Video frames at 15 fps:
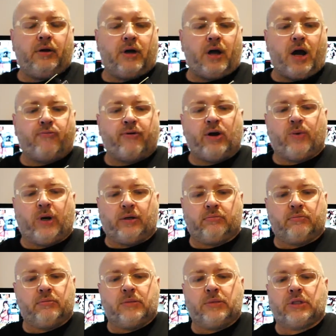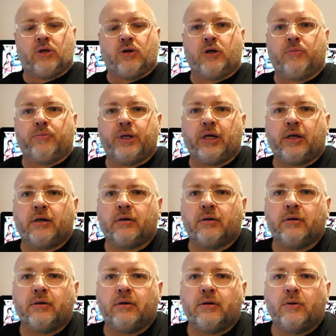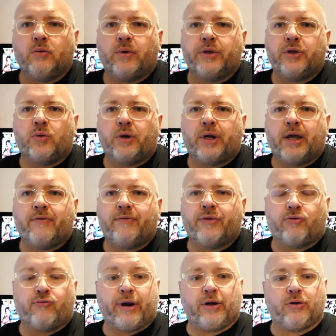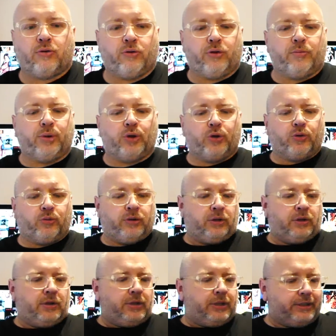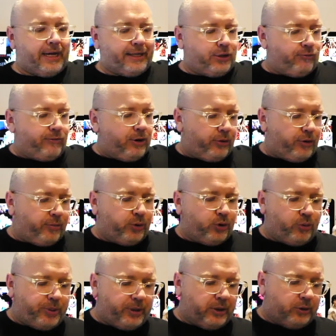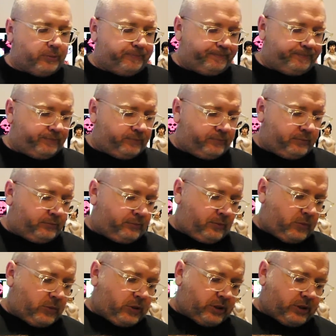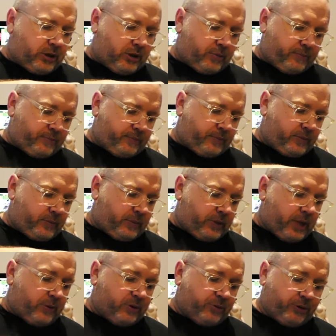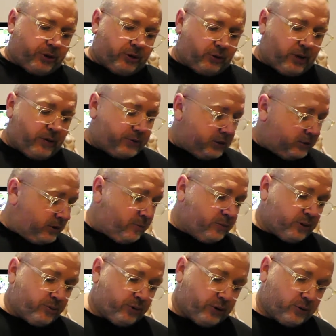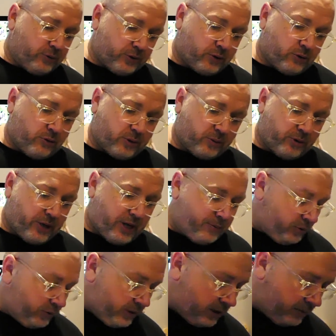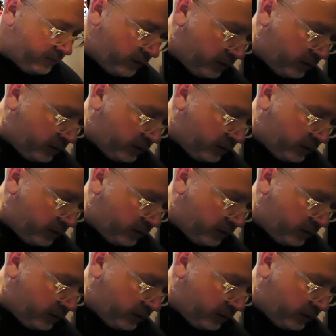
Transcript: a red one. So you can pick whether you want to have the red or the blue. Take the red or the blue pill. So that was pretty cool. That was a pretty cool score. I was pretty happy with that.